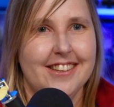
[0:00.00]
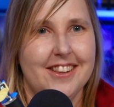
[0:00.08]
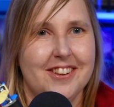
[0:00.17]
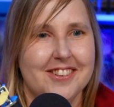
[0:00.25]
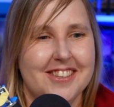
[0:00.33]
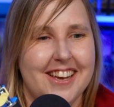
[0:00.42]
a
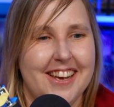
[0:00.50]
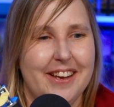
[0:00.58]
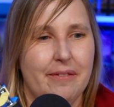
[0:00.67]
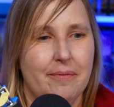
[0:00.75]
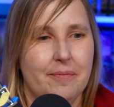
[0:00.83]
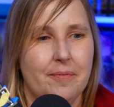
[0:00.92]
long
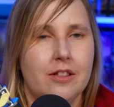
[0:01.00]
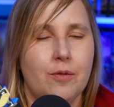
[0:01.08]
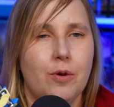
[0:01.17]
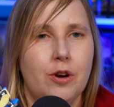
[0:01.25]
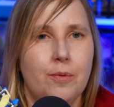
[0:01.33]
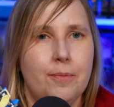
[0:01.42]
time. The
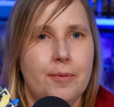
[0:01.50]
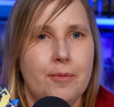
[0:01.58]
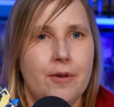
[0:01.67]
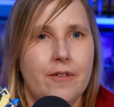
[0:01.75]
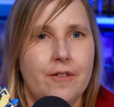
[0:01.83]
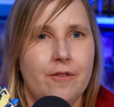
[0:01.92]
Wonder Woman
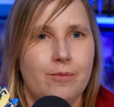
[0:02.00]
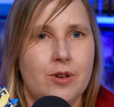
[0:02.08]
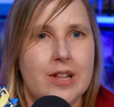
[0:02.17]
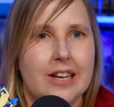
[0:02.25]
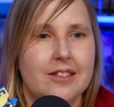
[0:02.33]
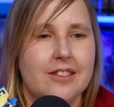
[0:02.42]
movie from
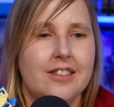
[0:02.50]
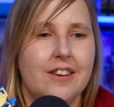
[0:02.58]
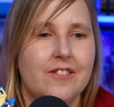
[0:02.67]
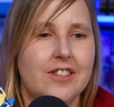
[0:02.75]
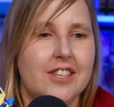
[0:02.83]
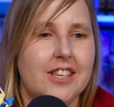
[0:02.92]

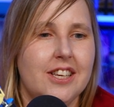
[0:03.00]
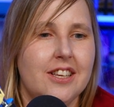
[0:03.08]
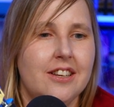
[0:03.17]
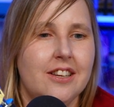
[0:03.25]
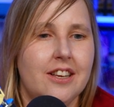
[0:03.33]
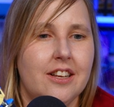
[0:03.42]

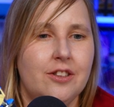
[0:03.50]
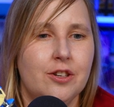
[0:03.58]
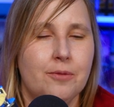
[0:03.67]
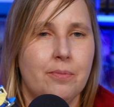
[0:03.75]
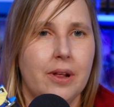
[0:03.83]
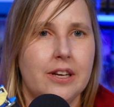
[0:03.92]
2017, it
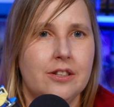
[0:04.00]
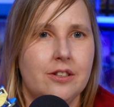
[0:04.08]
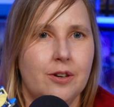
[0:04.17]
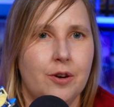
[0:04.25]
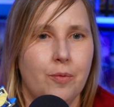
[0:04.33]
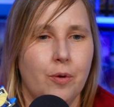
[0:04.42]
took place
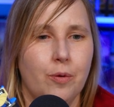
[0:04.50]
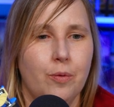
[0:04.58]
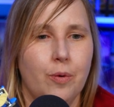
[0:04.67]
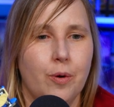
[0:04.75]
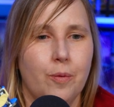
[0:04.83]
during World War